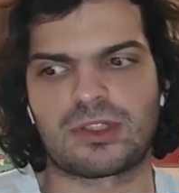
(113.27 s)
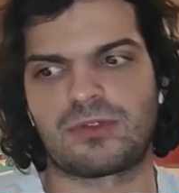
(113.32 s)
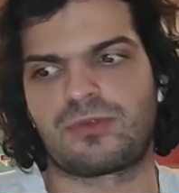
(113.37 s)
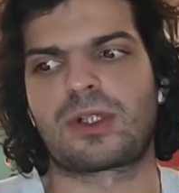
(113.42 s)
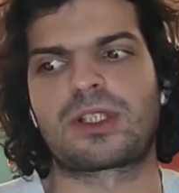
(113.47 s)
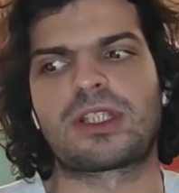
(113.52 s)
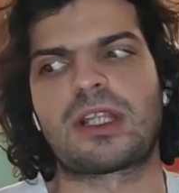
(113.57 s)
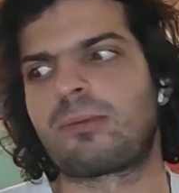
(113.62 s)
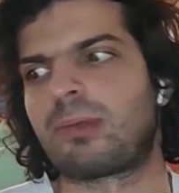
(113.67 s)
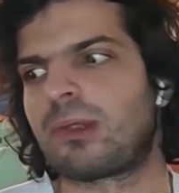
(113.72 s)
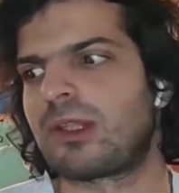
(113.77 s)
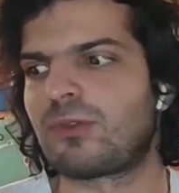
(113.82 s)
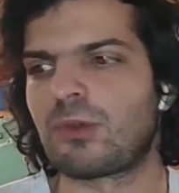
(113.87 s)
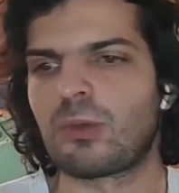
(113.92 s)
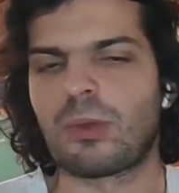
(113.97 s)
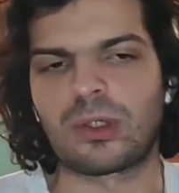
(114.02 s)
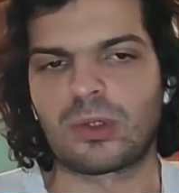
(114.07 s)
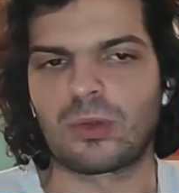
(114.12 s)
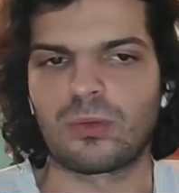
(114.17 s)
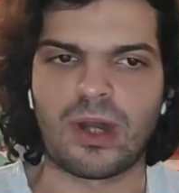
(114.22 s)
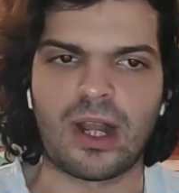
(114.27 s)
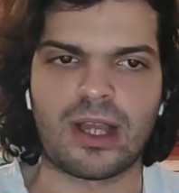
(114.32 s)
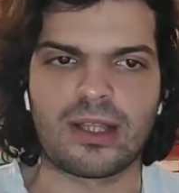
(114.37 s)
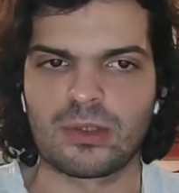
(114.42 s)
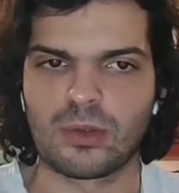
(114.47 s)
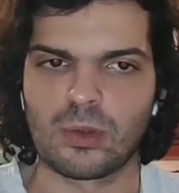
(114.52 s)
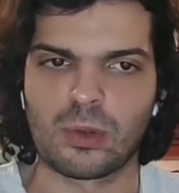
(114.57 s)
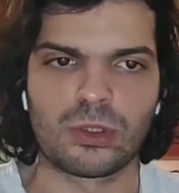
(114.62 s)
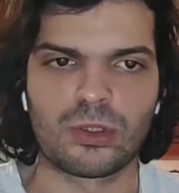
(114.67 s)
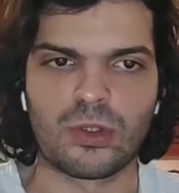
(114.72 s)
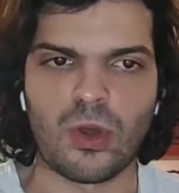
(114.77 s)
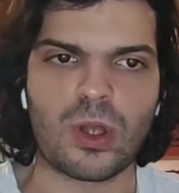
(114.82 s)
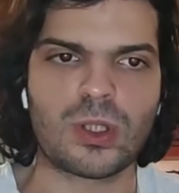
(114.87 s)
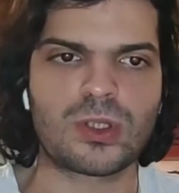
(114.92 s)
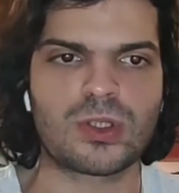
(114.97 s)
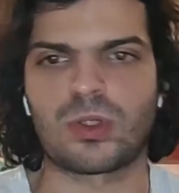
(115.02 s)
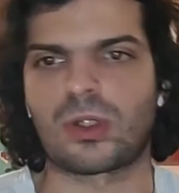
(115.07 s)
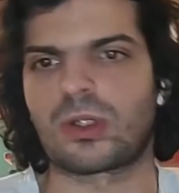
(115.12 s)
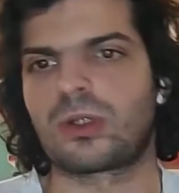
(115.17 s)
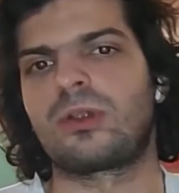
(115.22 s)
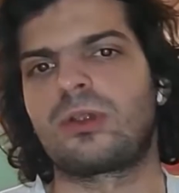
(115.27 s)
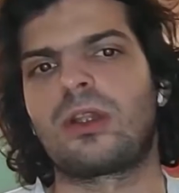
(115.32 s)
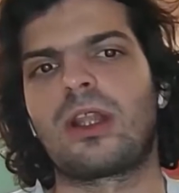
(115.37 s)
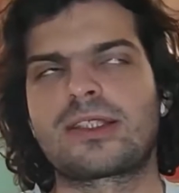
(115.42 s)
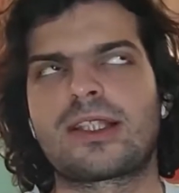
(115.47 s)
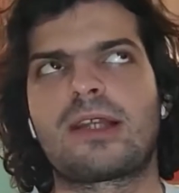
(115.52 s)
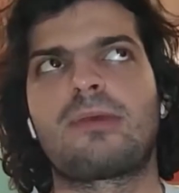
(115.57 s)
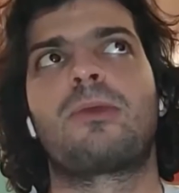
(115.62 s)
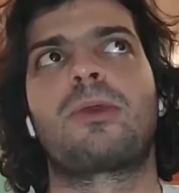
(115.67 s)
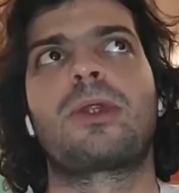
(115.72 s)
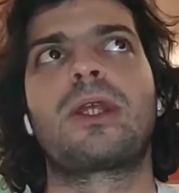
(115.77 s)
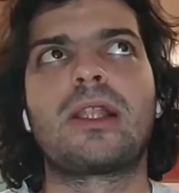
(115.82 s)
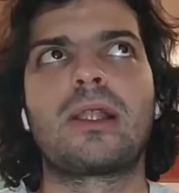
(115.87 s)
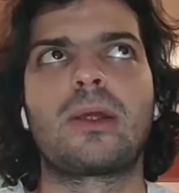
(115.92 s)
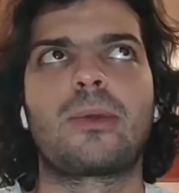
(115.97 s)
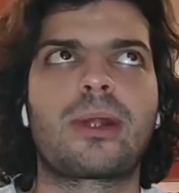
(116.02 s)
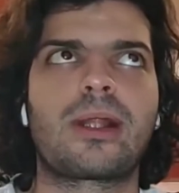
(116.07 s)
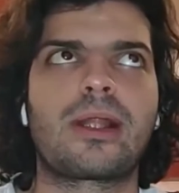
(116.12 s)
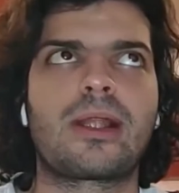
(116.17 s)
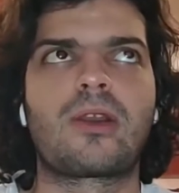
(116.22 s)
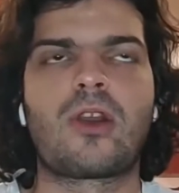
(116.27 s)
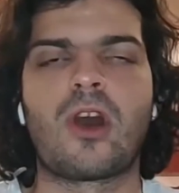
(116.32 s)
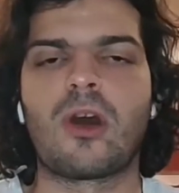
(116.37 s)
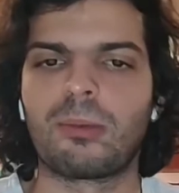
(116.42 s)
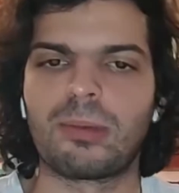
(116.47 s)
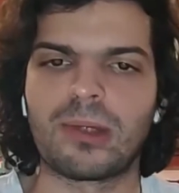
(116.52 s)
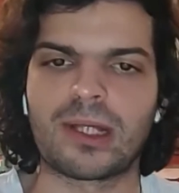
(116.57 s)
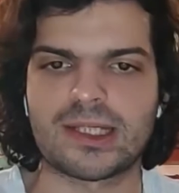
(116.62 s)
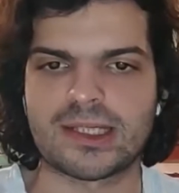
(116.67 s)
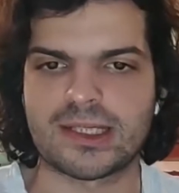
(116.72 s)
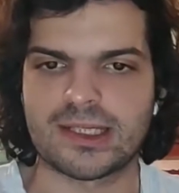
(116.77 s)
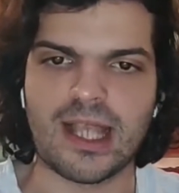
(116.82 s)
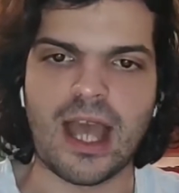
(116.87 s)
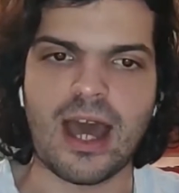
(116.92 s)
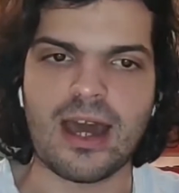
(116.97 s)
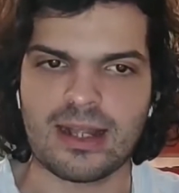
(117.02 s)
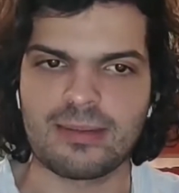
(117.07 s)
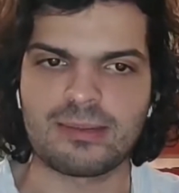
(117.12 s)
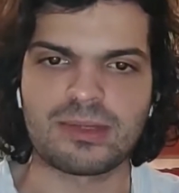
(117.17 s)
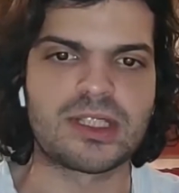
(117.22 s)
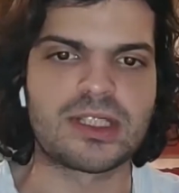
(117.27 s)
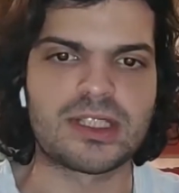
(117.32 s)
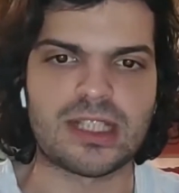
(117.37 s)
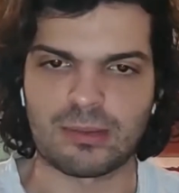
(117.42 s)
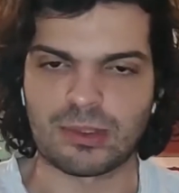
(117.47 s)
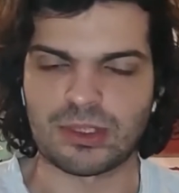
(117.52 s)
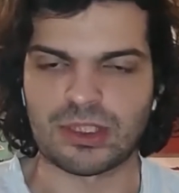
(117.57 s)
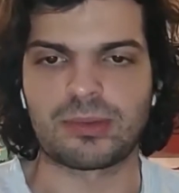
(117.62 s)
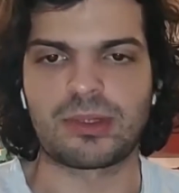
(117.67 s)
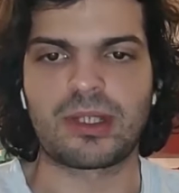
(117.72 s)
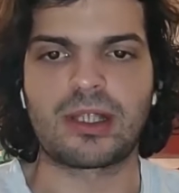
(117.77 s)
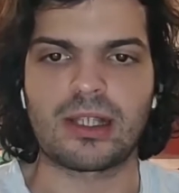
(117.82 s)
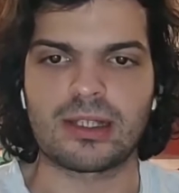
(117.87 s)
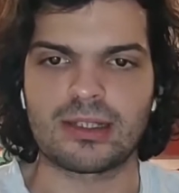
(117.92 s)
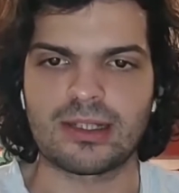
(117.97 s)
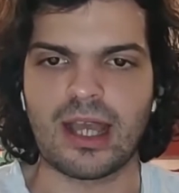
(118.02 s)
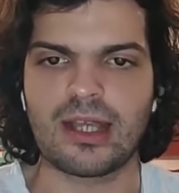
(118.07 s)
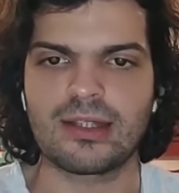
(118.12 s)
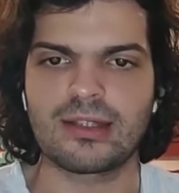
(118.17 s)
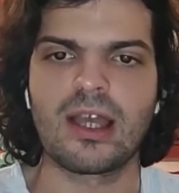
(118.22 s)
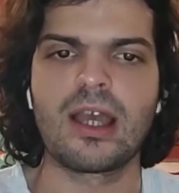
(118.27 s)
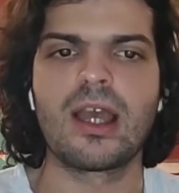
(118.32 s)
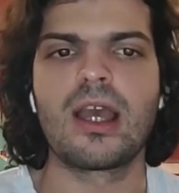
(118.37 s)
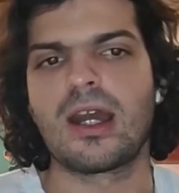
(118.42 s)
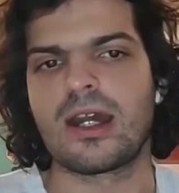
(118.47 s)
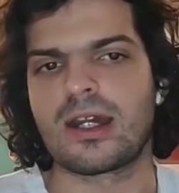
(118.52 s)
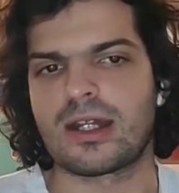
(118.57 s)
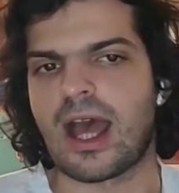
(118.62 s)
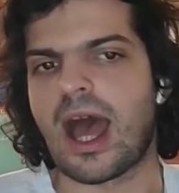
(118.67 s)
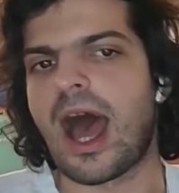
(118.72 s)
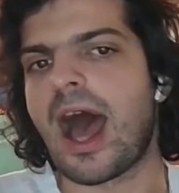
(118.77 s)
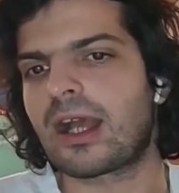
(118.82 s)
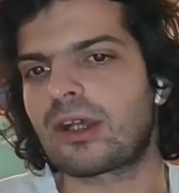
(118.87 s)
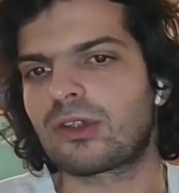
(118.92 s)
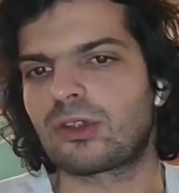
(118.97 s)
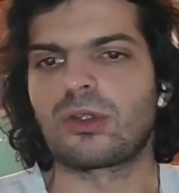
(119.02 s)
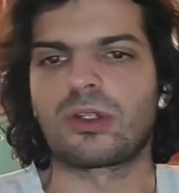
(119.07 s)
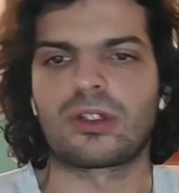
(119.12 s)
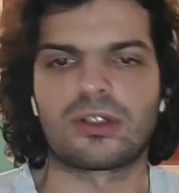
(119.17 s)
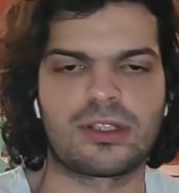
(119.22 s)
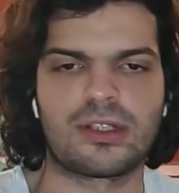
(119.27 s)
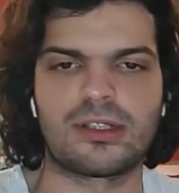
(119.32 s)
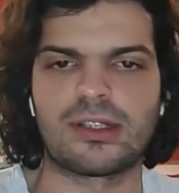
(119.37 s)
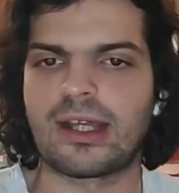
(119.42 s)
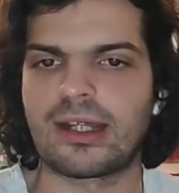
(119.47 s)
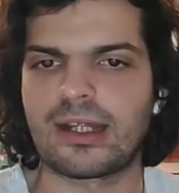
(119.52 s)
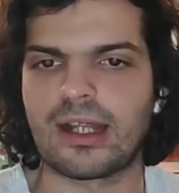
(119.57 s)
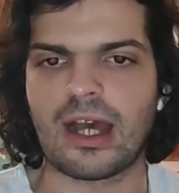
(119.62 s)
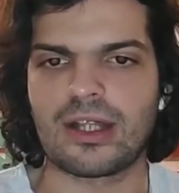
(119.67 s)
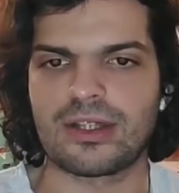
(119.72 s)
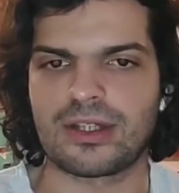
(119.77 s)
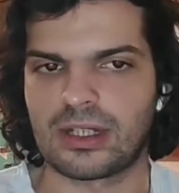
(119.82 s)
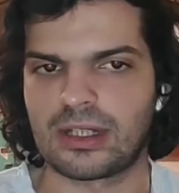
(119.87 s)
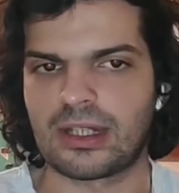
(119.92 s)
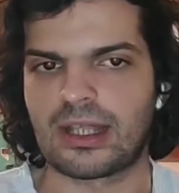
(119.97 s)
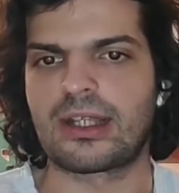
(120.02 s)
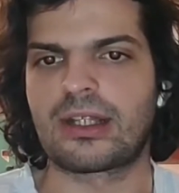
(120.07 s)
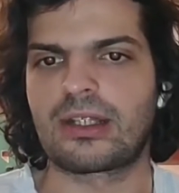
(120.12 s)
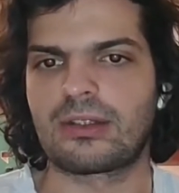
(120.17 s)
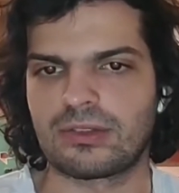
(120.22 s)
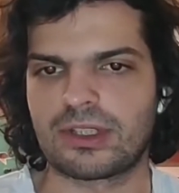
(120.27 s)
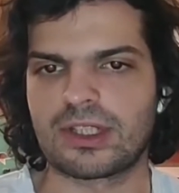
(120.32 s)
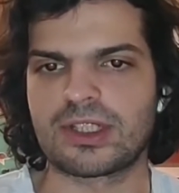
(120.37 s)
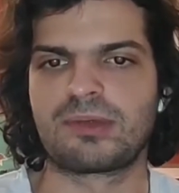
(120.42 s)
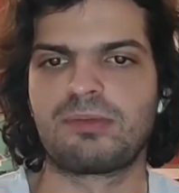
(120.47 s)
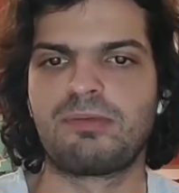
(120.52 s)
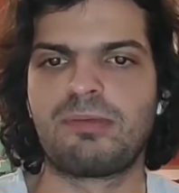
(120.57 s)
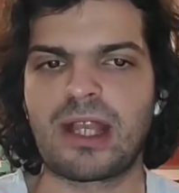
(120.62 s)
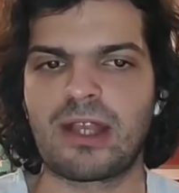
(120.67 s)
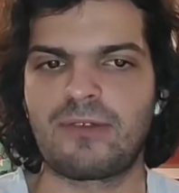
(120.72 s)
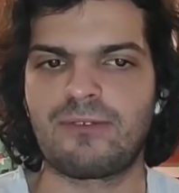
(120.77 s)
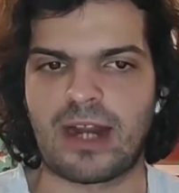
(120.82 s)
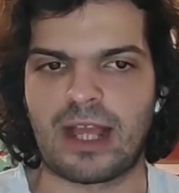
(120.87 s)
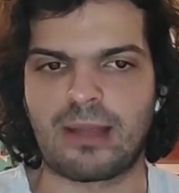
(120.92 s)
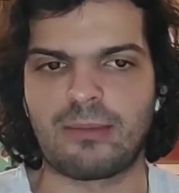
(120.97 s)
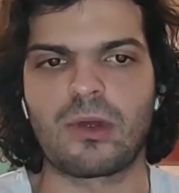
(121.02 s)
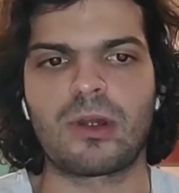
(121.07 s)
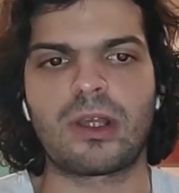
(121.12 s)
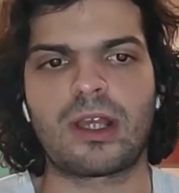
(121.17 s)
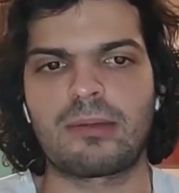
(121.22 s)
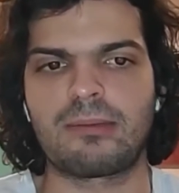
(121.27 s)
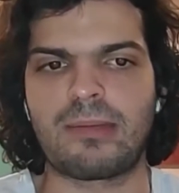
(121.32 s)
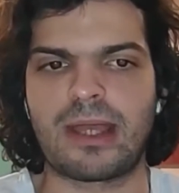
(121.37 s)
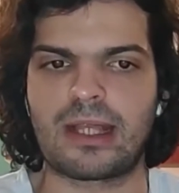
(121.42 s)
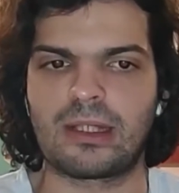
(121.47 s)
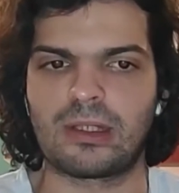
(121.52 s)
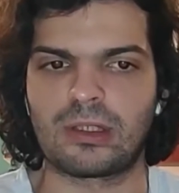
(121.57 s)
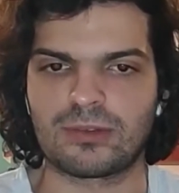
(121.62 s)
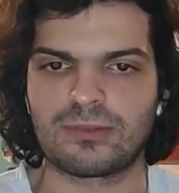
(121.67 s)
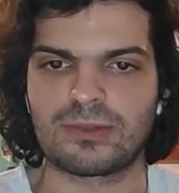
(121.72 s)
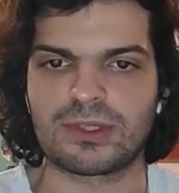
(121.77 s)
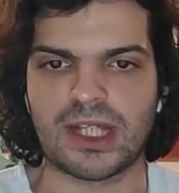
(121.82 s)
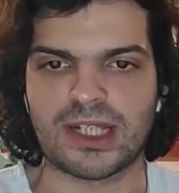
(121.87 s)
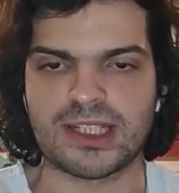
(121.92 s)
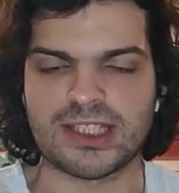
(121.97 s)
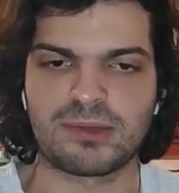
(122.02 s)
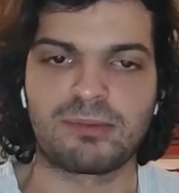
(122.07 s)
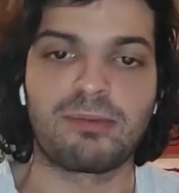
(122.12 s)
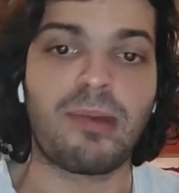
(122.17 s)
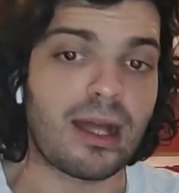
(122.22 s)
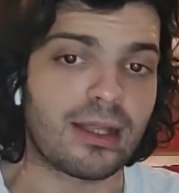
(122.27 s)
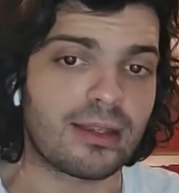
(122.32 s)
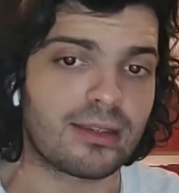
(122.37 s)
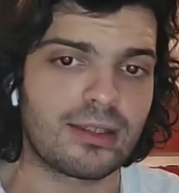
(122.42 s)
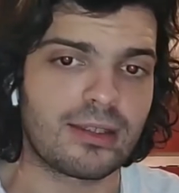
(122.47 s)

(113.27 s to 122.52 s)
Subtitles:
For example, if you want to write Google Docs or like some really complex CRM system or something like that, React or any other like this big framework can make a lot of sense. But